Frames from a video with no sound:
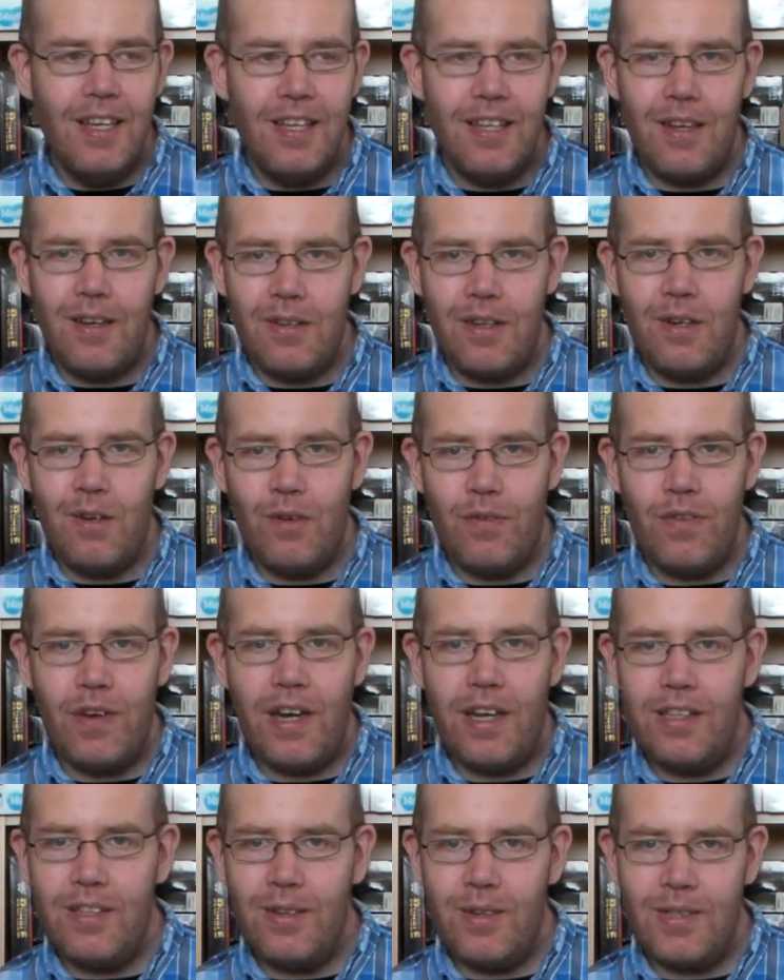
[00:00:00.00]
like the little
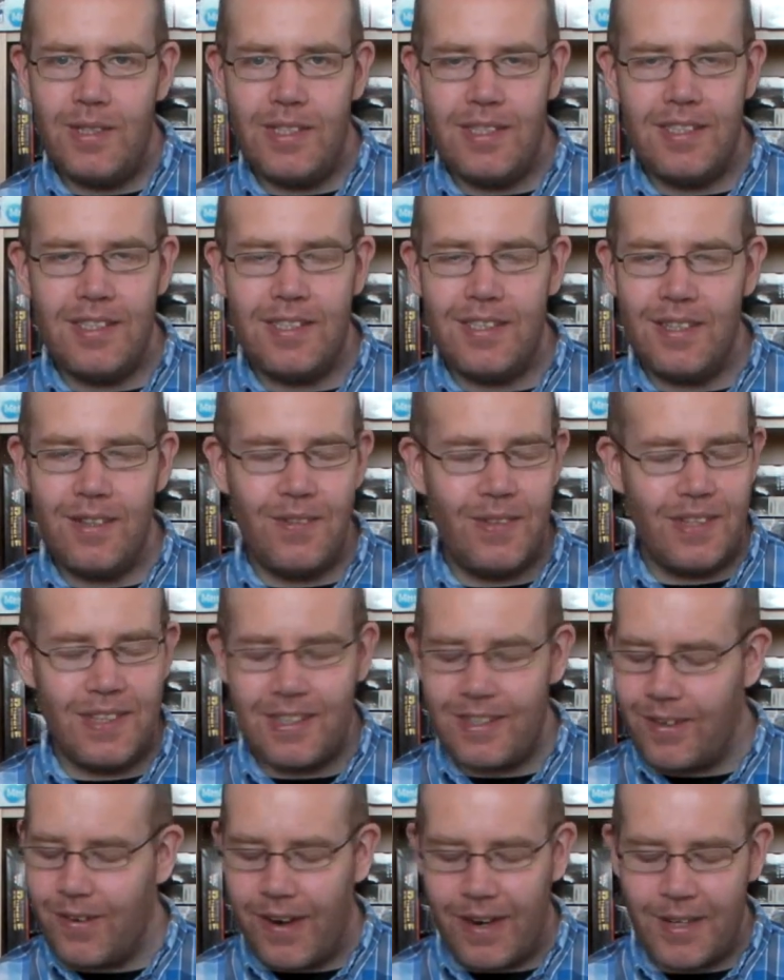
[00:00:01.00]
fart noises and stuff. That
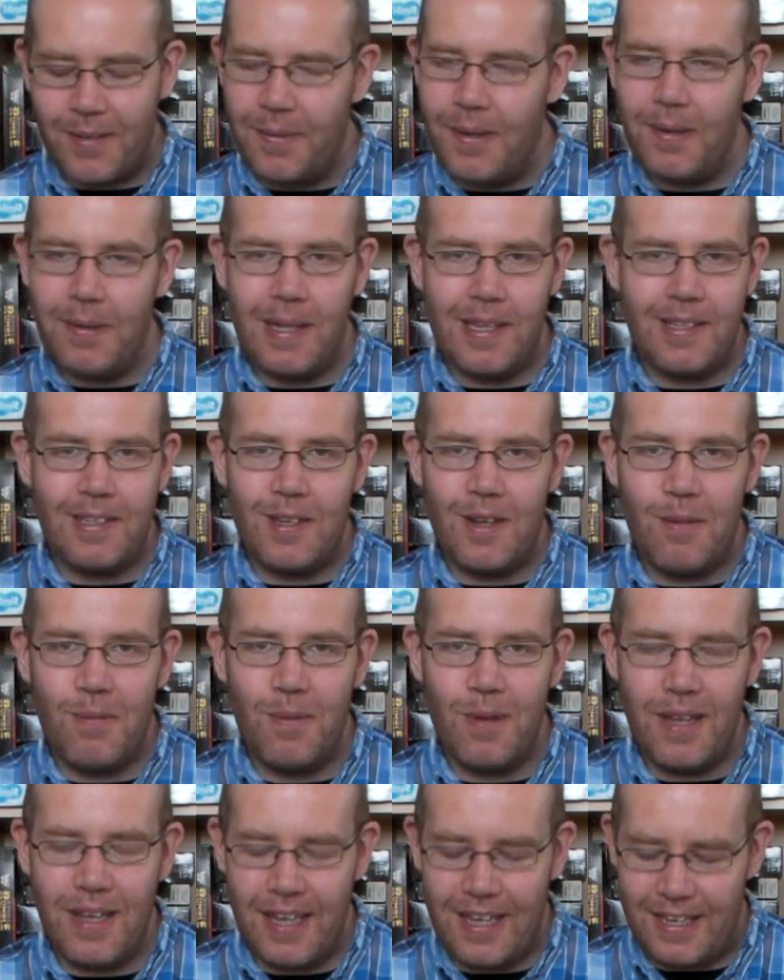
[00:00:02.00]
cracks me up.
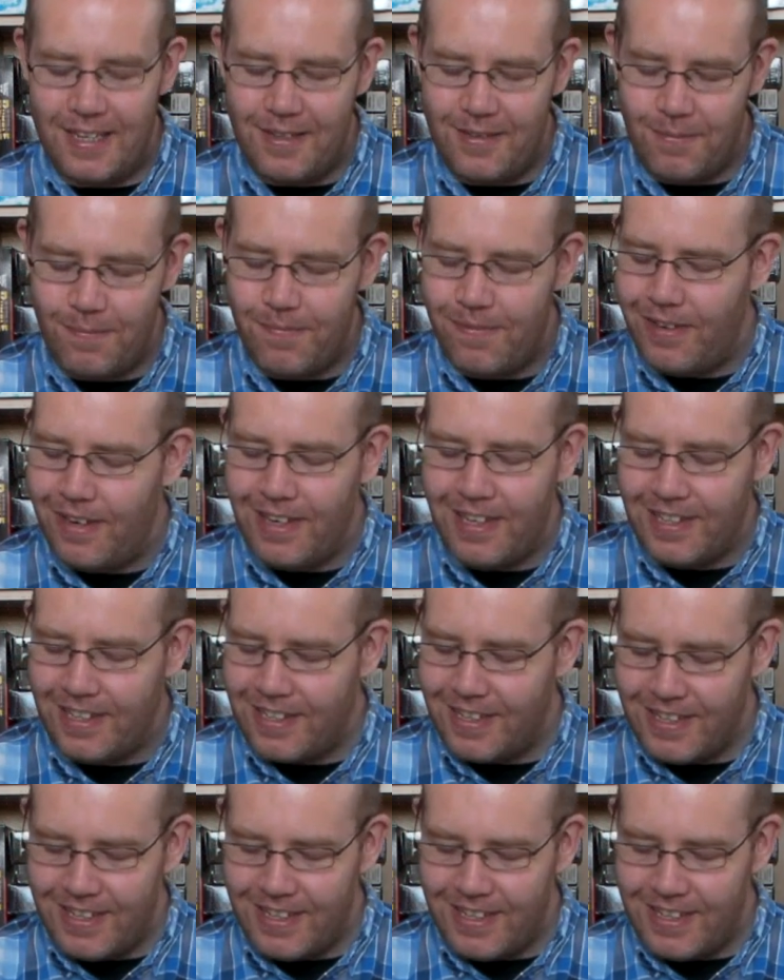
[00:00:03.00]
It's brilliant.